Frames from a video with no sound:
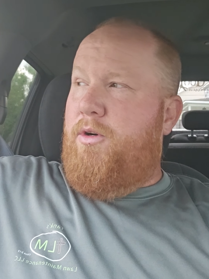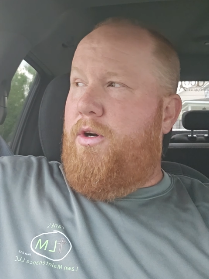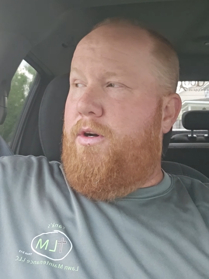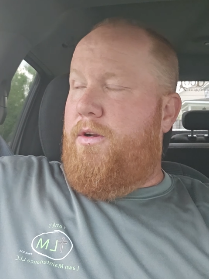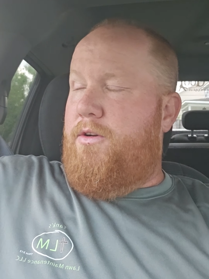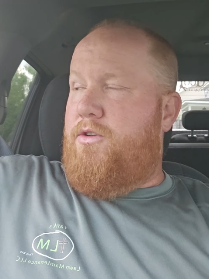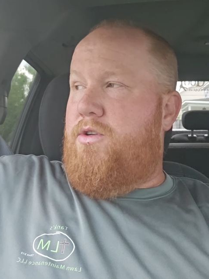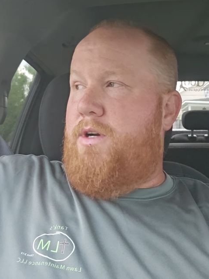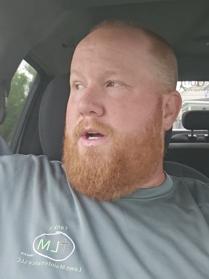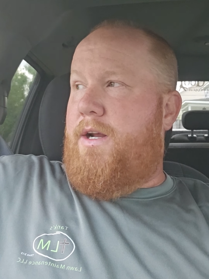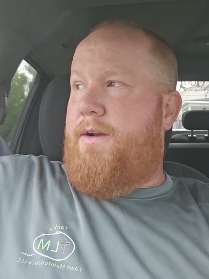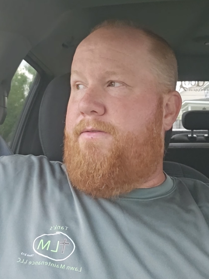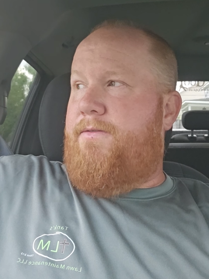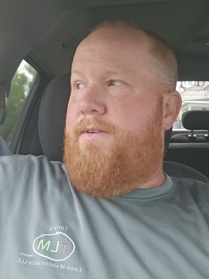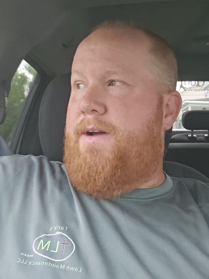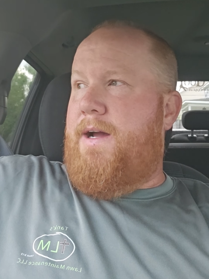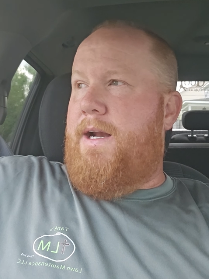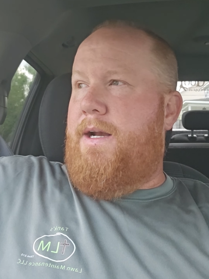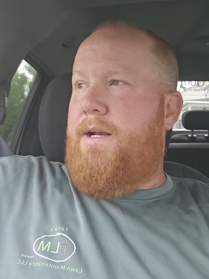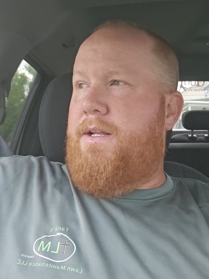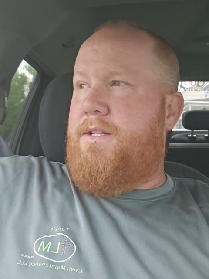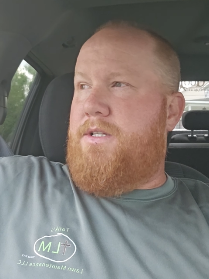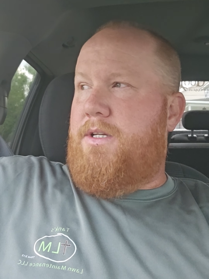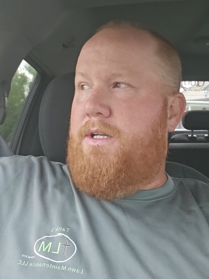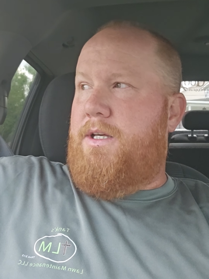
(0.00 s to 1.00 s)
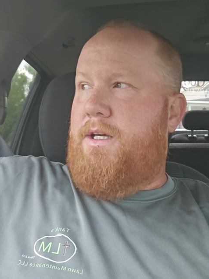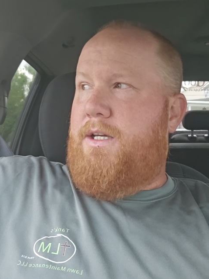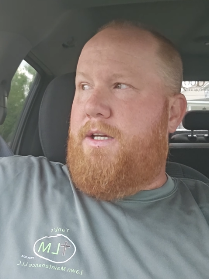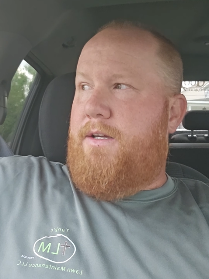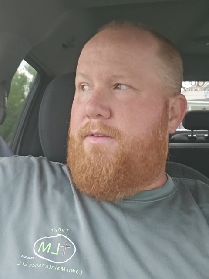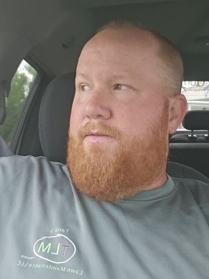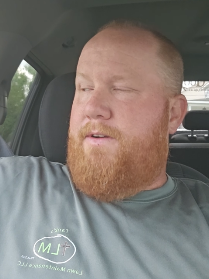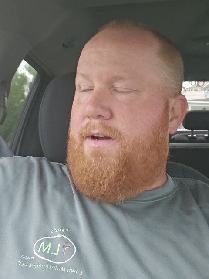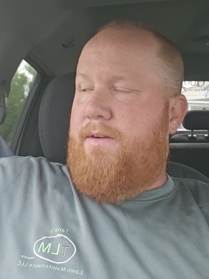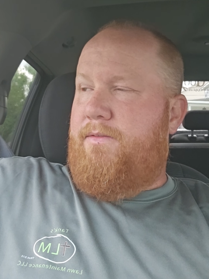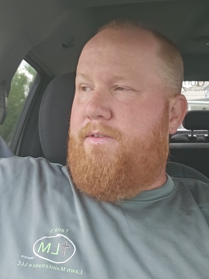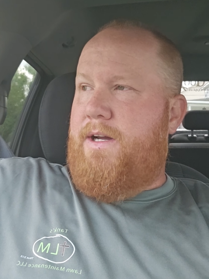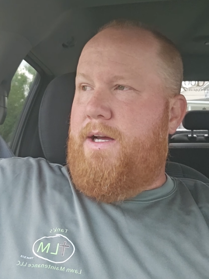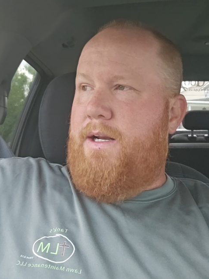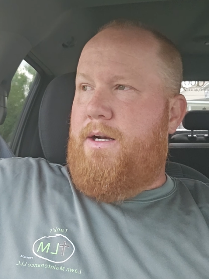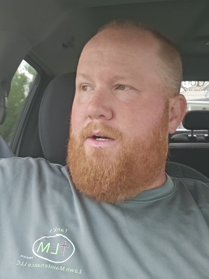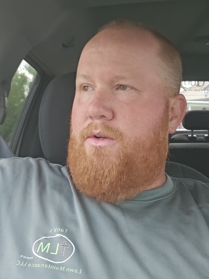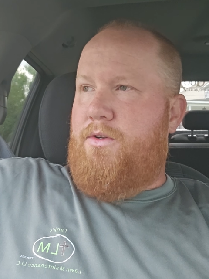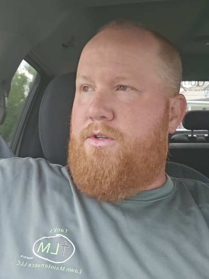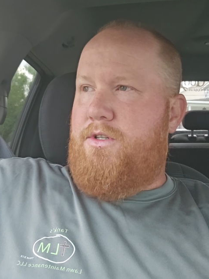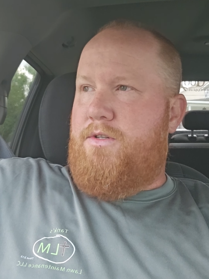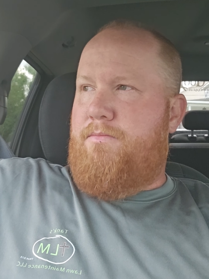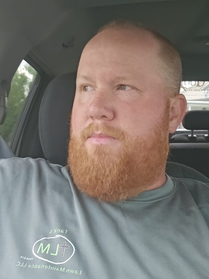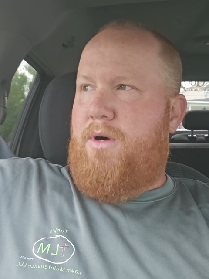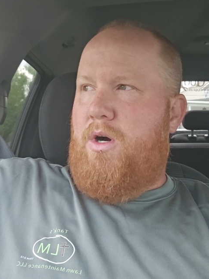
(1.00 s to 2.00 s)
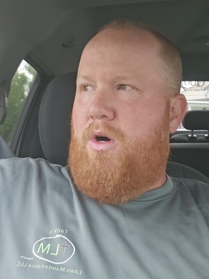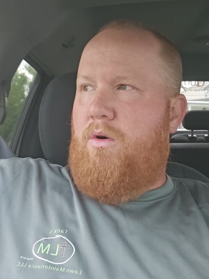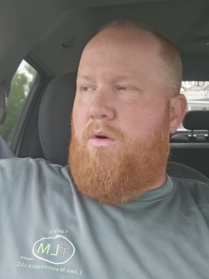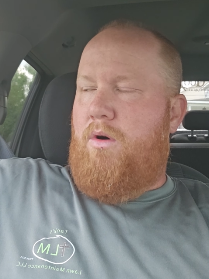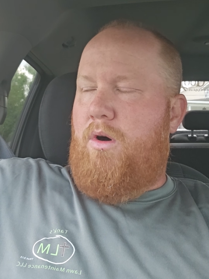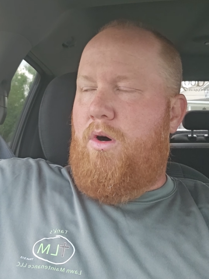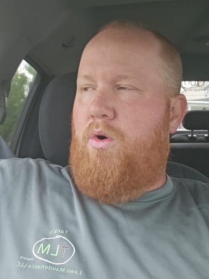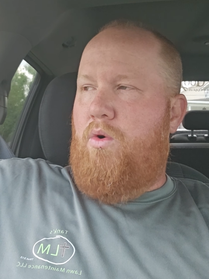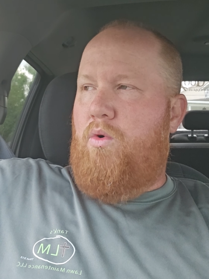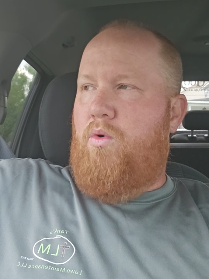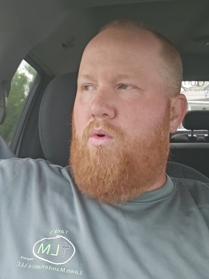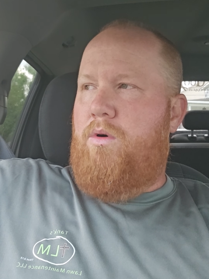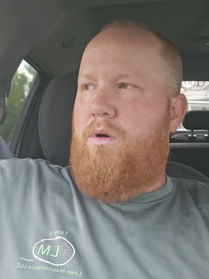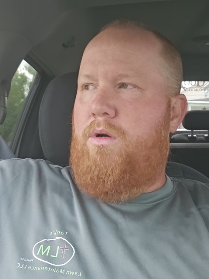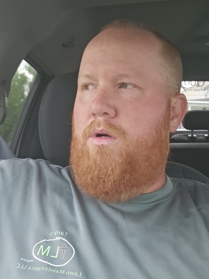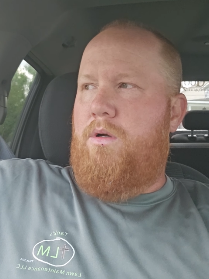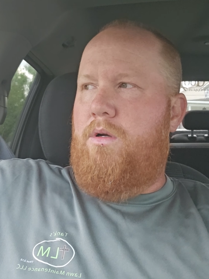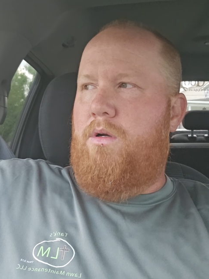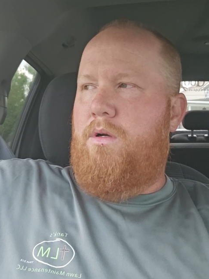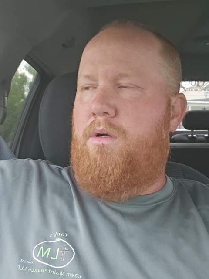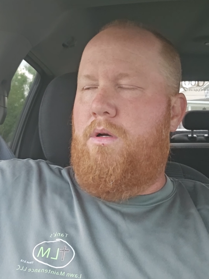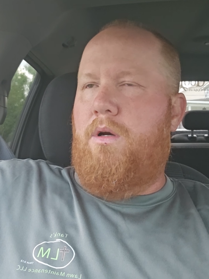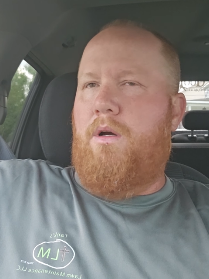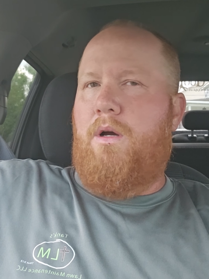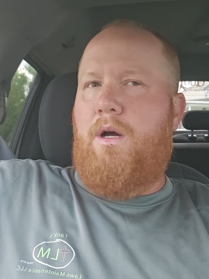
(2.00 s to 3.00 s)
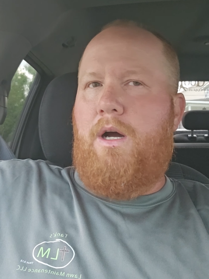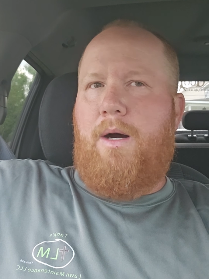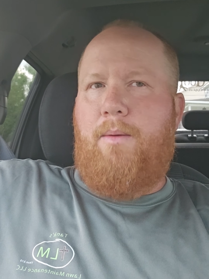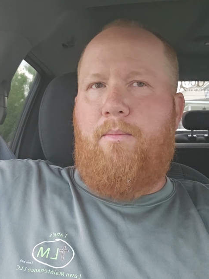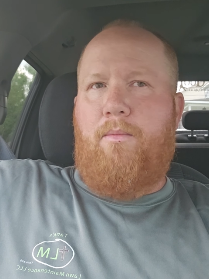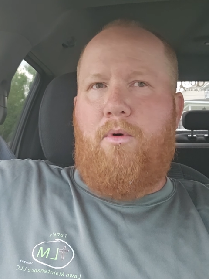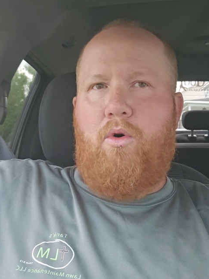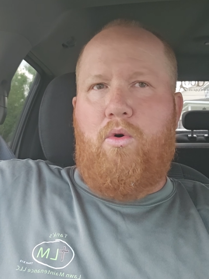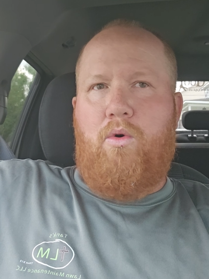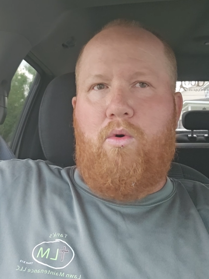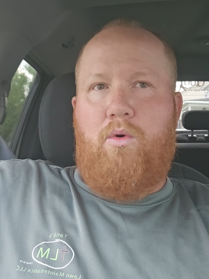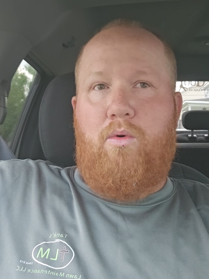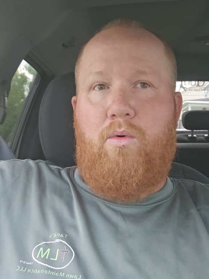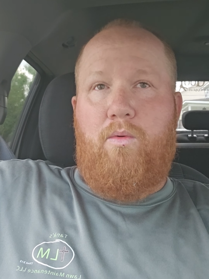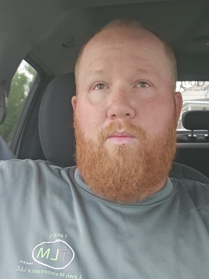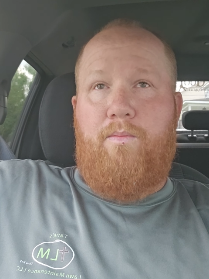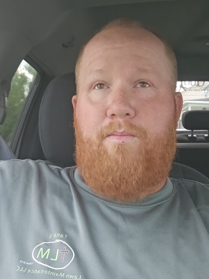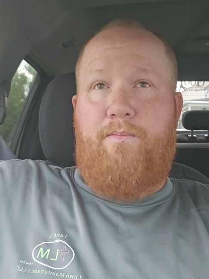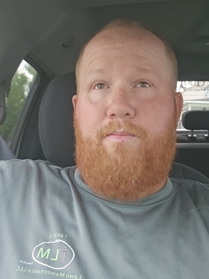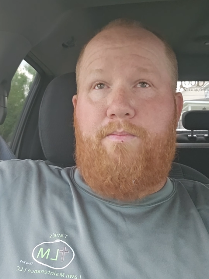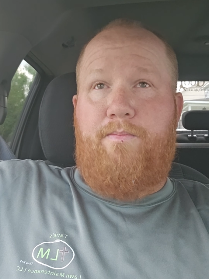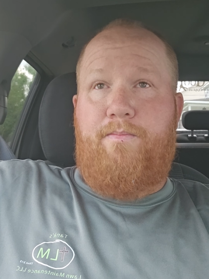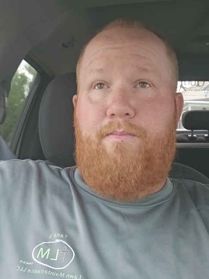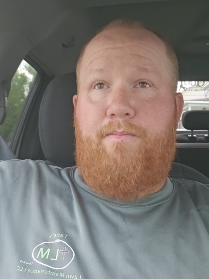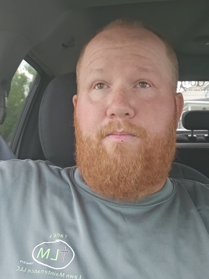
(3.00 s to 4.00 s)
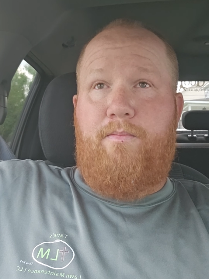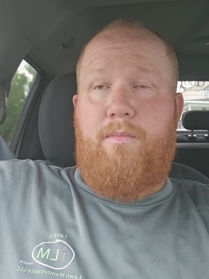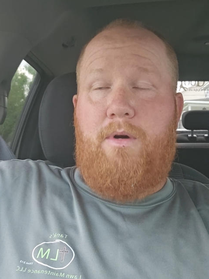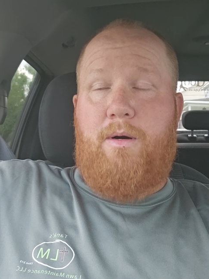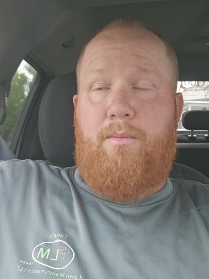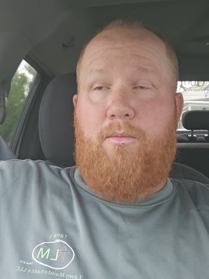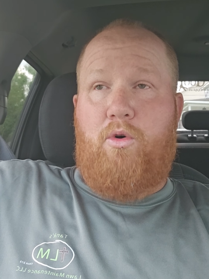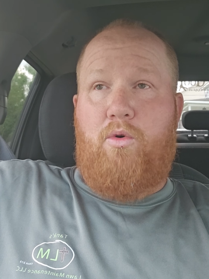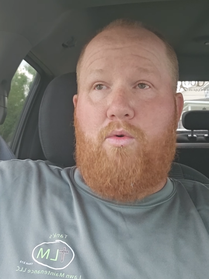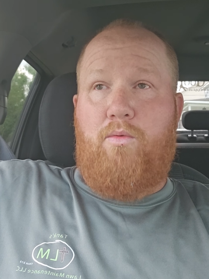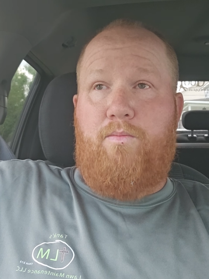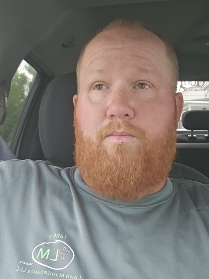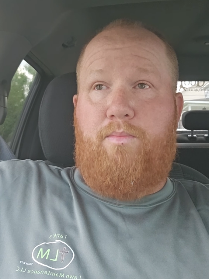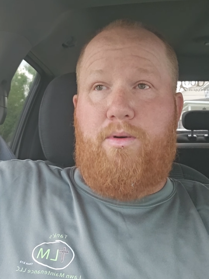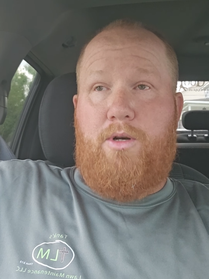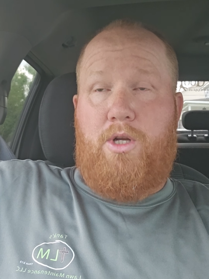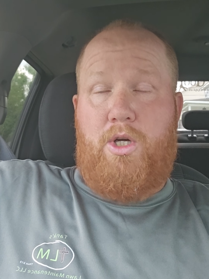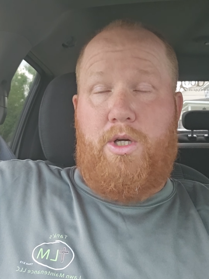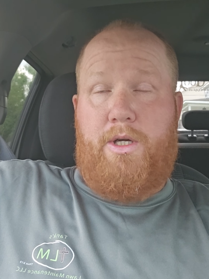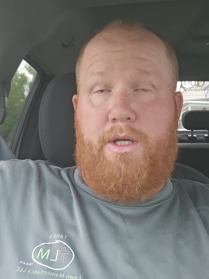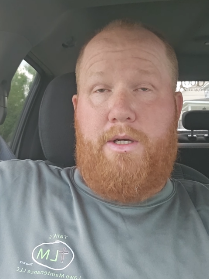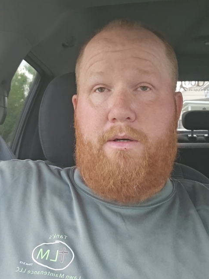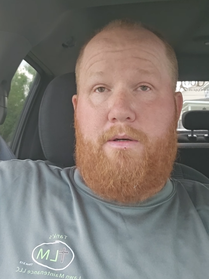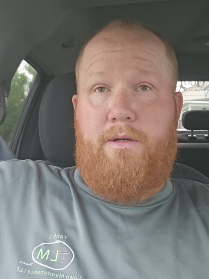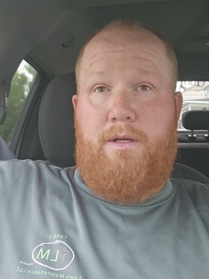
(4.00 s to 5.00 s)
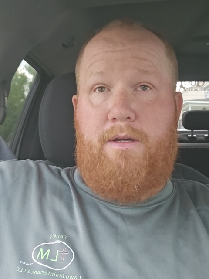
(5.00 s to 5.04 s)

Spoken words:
gonna try to find this leak. If I've got a little small hole, I'm gonna plug it.